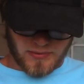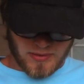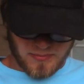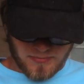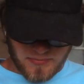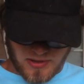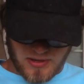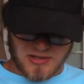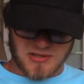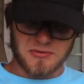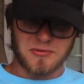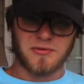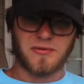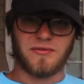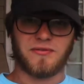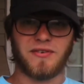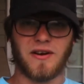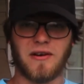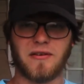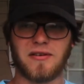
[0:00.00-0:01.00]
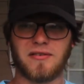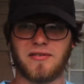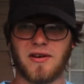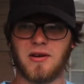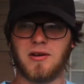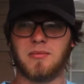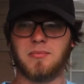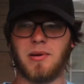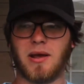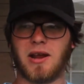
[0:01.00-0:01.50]
Because it was very,
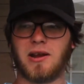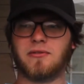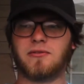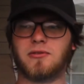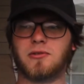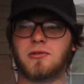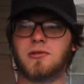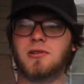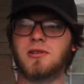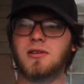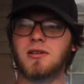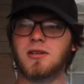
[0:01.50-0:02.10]
very painful.